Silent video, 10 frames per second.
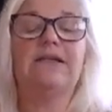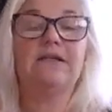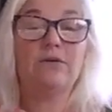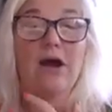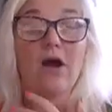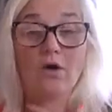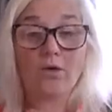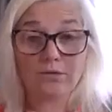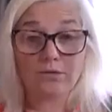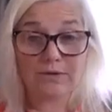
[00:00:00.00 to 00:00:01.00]
into our
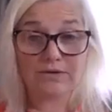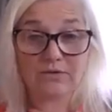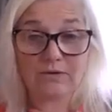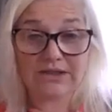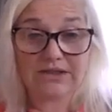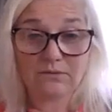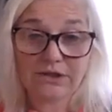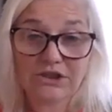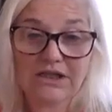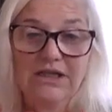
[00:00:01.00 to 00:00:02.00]
own personal
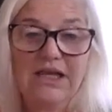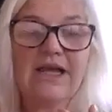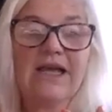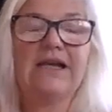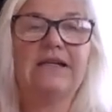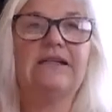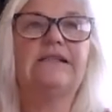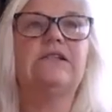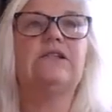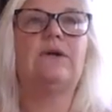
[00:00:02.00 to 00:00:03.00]
intuition and
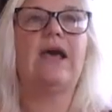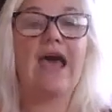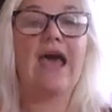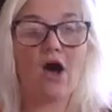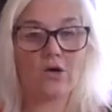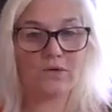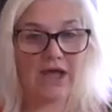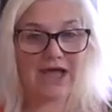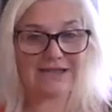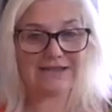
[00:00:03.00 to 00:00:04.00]
listen to our own
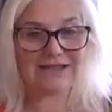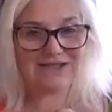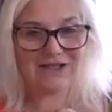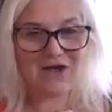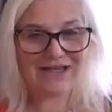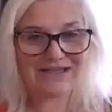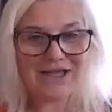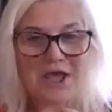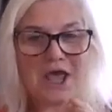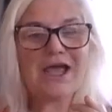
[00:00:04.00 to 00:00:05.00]
heart's
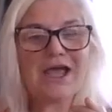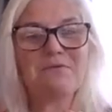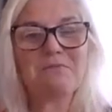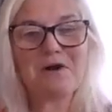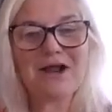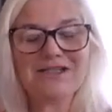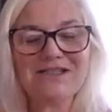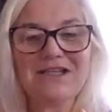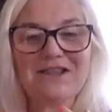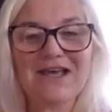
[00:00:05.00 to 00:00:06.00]
desires and
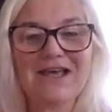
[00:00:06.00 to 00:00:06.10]
embrace